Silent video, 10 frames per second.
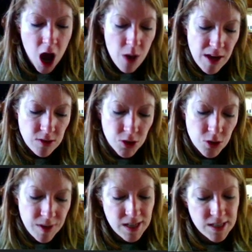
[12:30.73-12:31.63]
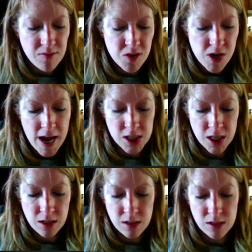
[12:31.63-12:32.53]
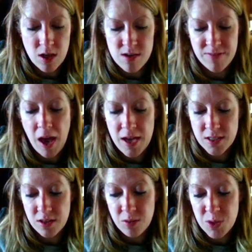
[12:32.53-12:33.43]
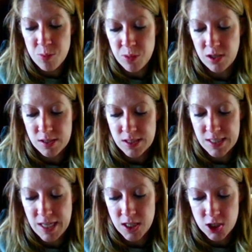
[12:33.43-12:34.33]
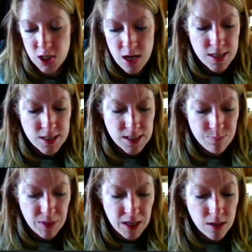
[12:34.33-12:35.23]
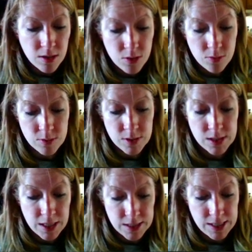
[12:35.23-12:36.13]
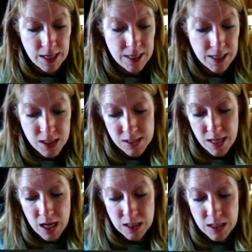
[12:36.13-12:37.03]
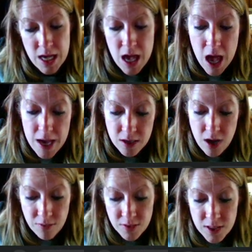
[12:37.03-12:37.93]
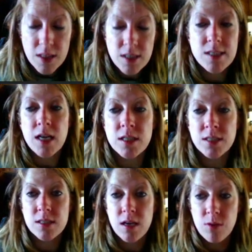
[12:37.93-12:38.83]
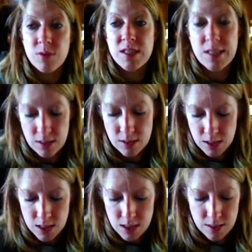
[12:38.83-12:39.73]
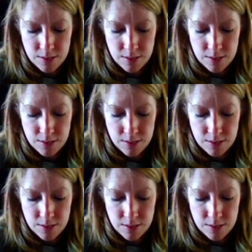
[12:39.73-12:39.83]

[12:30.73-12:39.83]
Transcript: About 2 weeks after hatching, the larvae enter the pupa stage, spinning cocoons inside each cell and covering the cells with silk.